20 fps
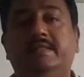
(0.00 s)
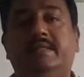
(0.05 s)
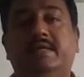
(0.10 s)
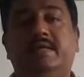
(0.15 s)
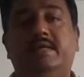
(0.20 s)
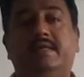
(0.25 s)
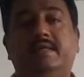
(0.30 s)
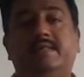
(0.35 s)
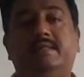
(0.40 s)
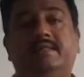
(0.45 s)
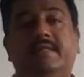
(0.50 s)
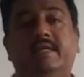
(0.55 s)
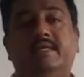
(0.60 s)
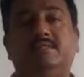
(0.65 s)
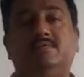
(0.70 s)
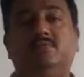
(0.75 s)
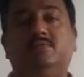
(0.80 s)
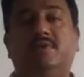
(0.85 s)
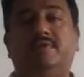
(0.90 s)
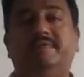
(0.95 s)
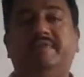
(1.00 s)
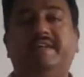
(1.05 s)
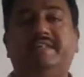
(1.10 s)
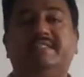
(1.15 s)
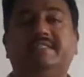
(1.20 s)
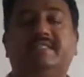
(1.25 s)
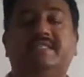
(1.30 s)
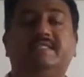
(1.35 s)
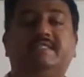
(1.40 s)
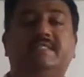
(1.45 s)
the things what we
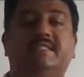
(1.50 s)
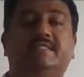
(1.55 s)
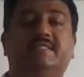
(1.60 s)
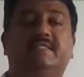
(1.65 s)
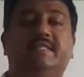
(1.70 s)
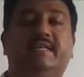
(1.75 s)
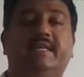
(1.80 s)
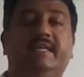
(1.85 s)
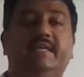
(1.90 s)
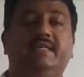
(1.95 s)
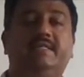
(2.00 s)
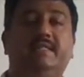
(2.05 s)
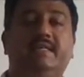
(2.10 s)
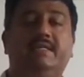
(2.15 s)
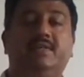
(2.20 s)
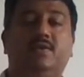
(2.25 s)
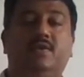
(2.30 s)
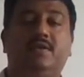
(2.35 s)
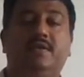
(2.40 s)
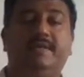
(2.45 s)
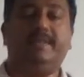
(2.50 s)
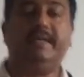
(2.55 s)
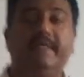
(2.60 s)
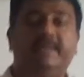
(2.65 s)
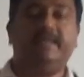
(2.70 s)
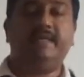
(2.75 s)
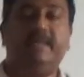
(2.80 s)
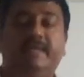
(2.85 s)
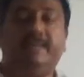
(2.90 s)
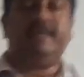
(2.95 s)
discussed yesterday. In that already
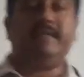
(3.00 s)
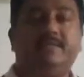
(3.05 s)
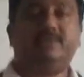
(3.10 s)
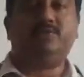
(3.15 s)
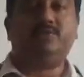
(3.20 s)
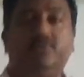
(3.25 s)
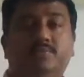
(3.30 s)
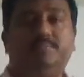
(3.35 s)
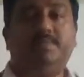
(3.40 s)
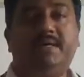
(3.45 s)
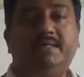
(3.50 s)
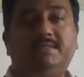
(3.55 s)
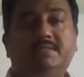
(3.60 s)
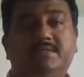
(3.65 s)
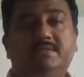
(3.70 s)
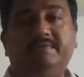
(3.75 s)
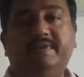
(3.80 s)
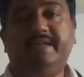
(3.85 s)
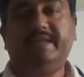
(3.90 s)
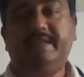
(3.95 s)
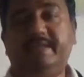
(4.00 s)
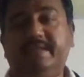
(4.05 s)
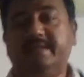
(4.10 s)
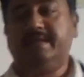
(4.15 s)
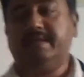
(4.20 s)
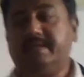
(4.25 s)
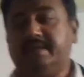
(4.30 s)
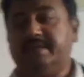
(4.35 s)
2 parts we